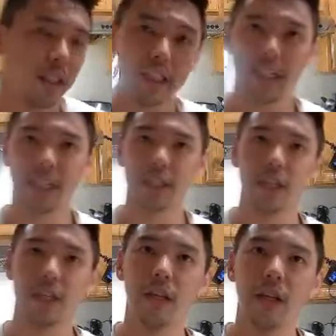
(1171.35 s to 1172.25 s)
That's
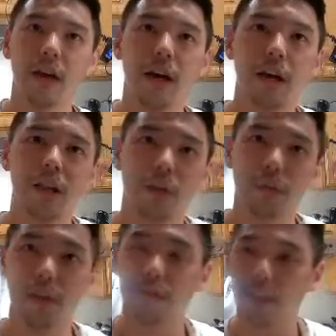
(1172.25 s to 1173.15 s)
actually the
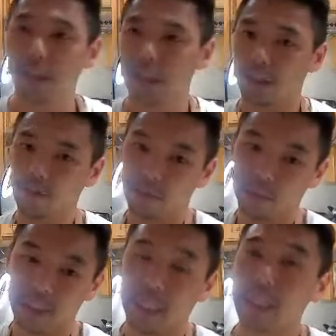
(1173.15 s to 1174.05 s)
Korean fried chicken from
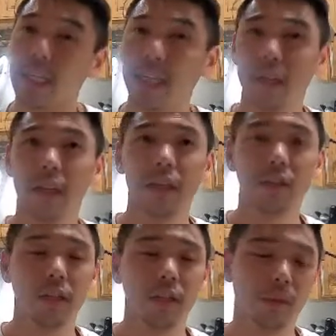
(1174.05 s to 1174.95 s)
Shake Shack that I
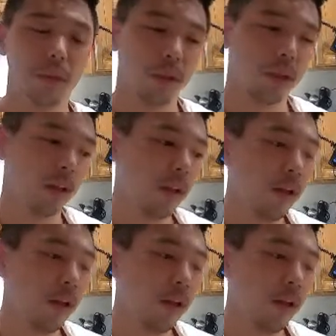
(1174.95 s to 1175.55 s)
tried to replicate.